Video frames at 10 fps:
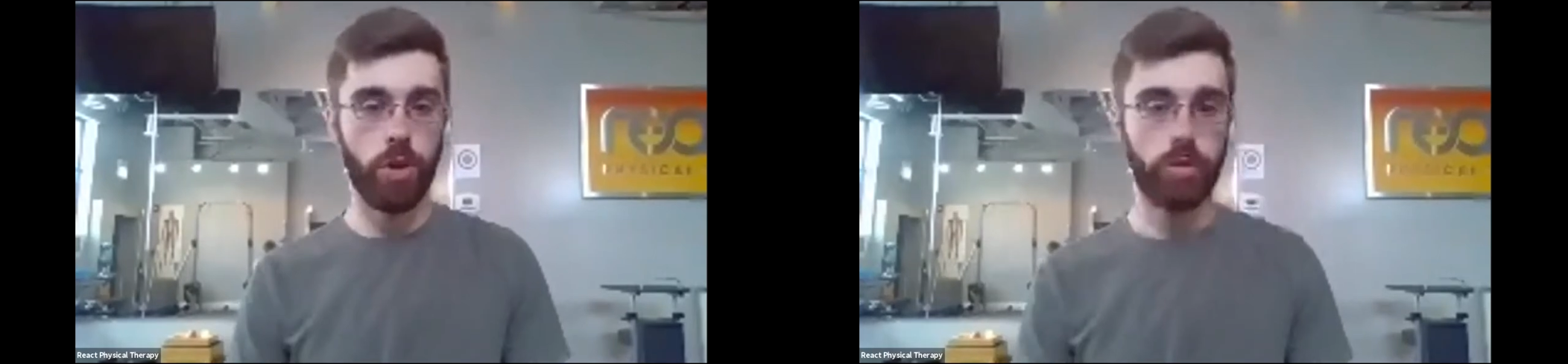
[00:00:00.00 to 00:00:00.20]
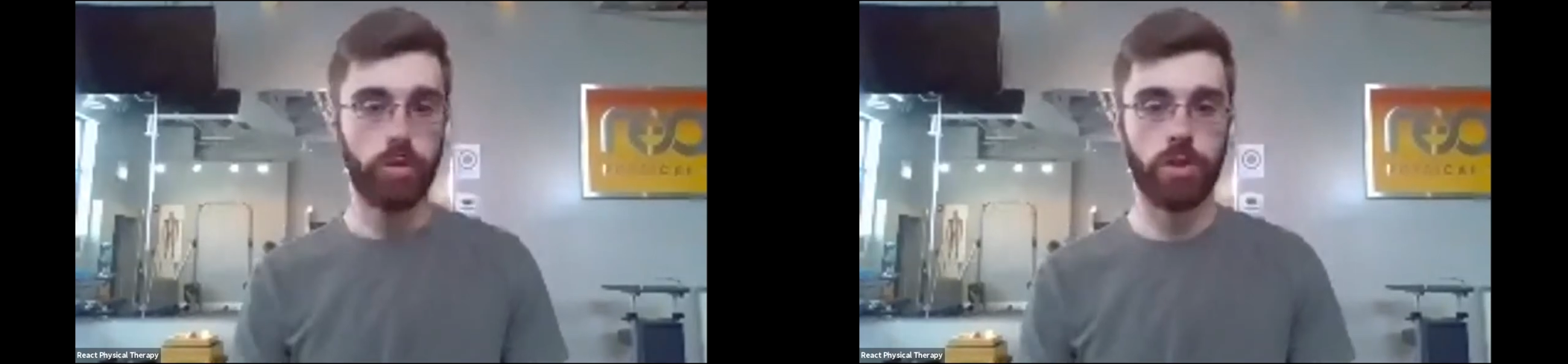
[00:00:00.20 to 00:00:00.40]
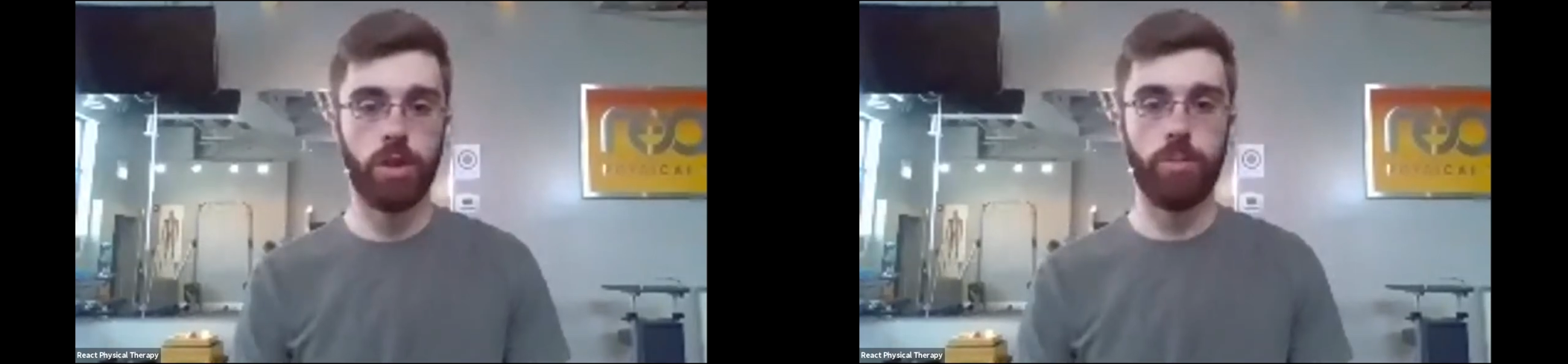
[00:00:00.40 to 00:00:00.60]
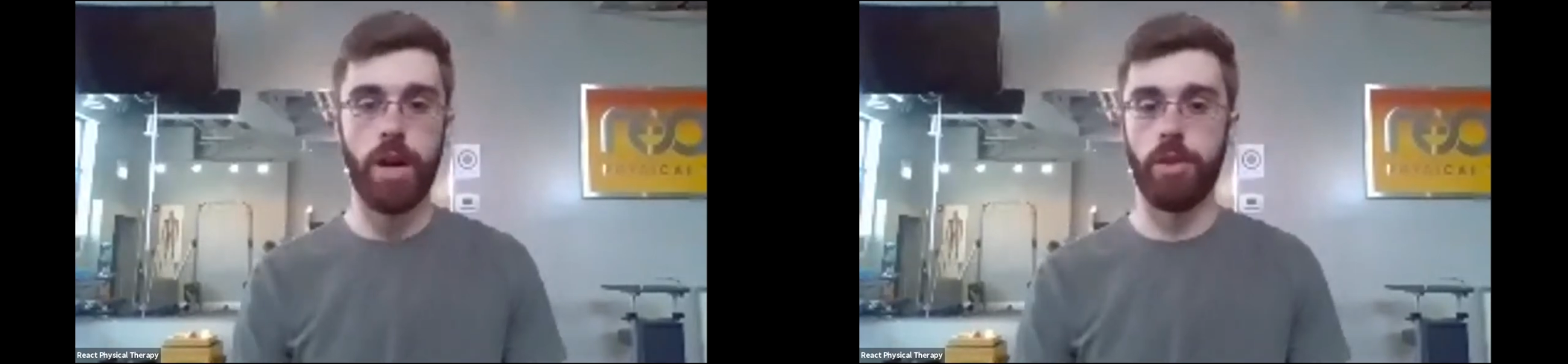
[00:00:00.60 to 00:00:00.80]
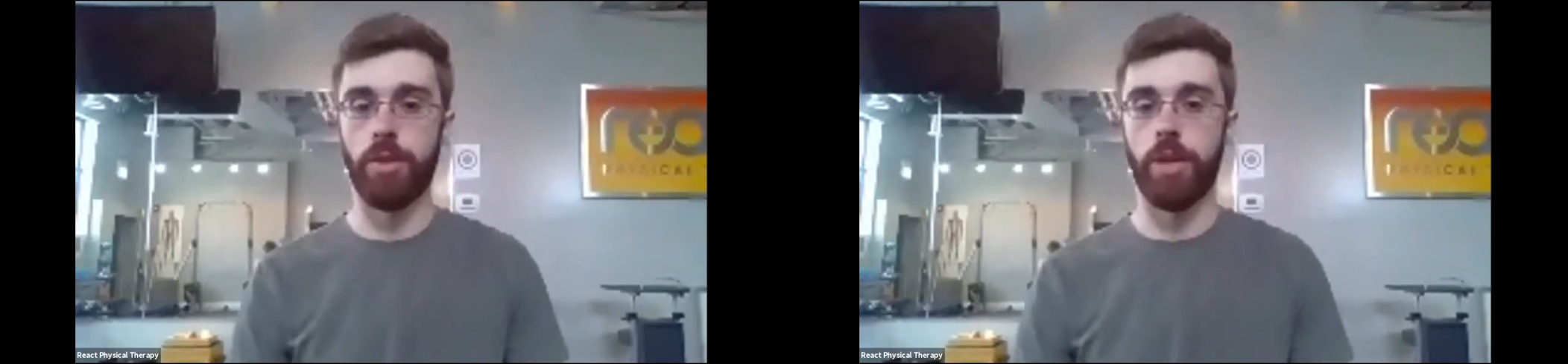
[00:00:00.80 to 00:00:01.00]
going to bother it,
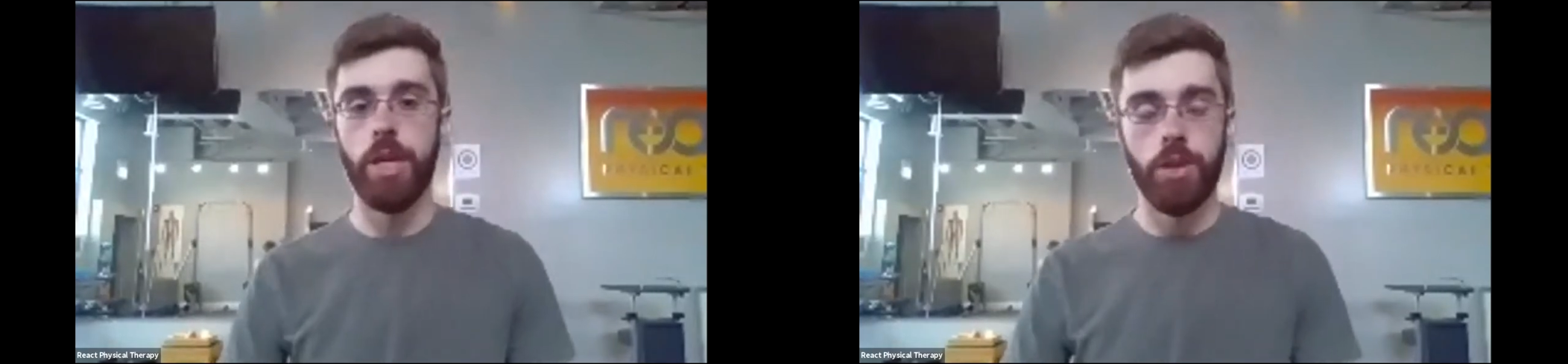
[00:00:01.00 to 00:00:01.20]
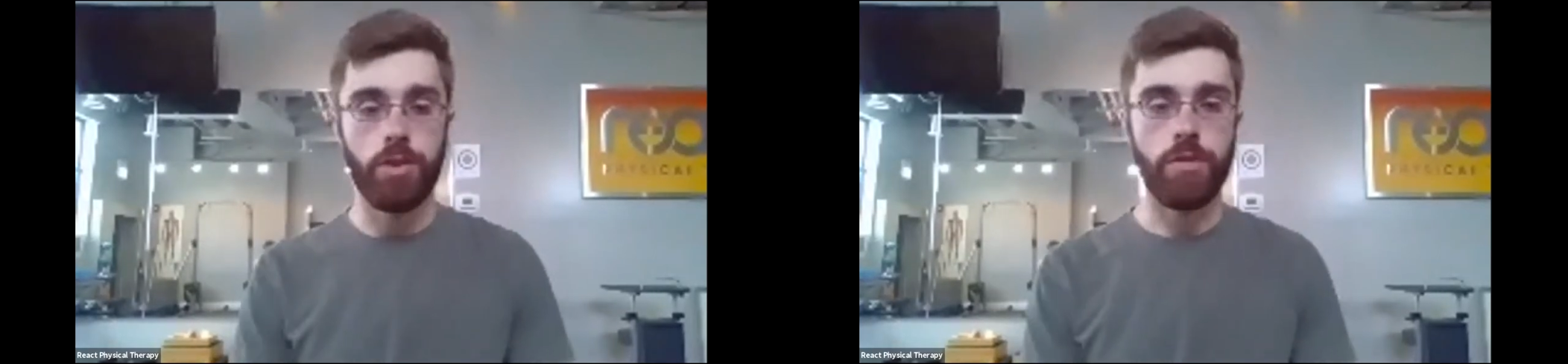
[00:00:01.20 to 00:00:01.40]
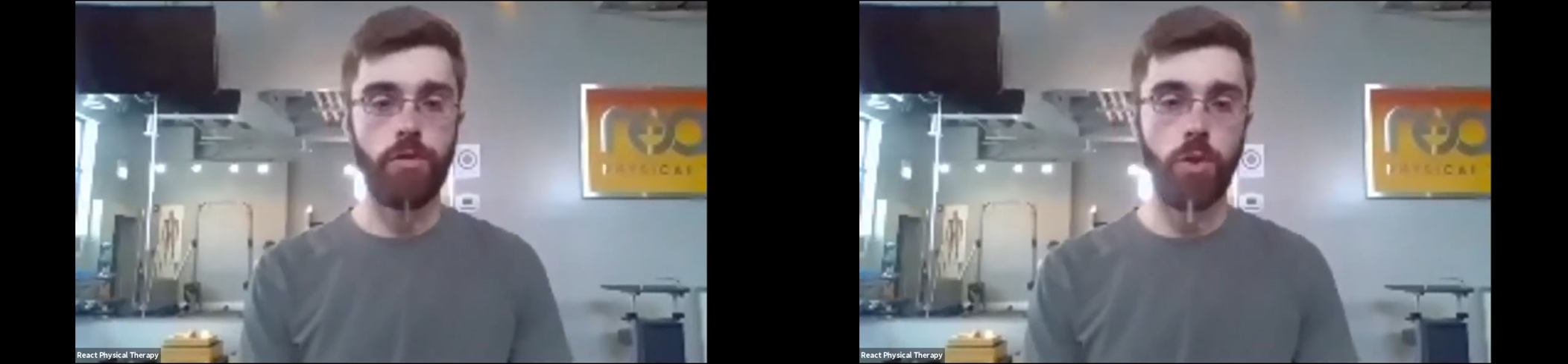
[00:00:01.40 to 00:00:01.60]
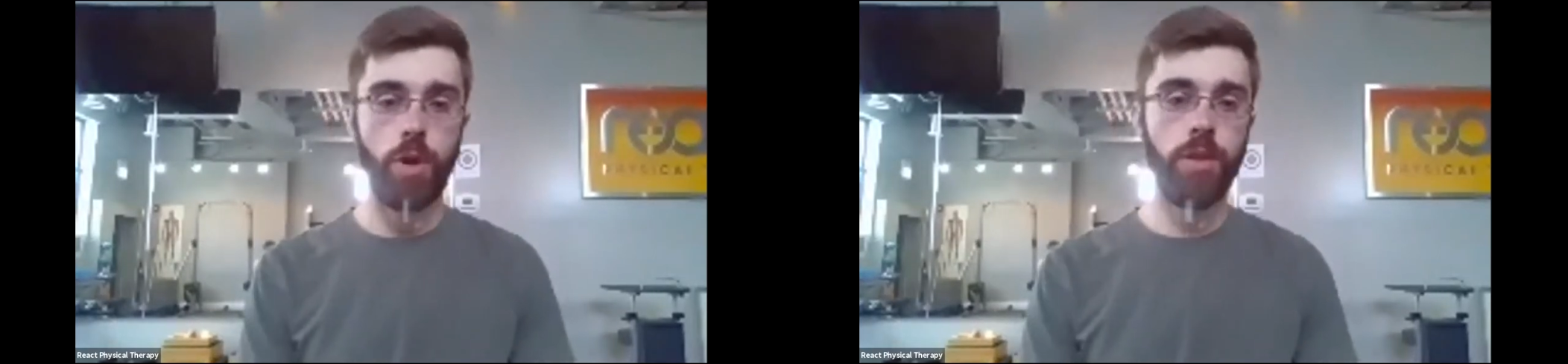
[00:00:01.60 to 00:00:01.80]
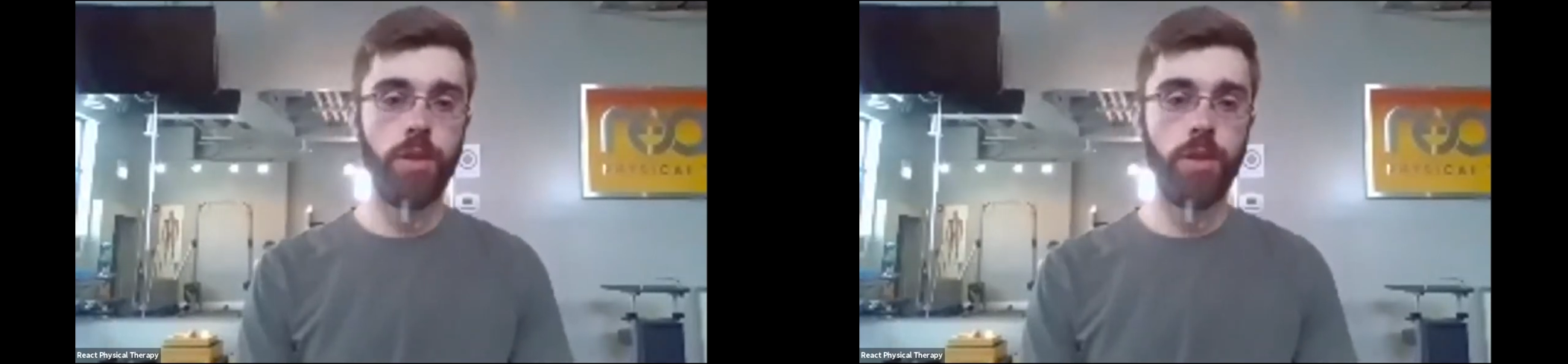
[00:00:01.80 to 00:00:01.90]
you can avoid those.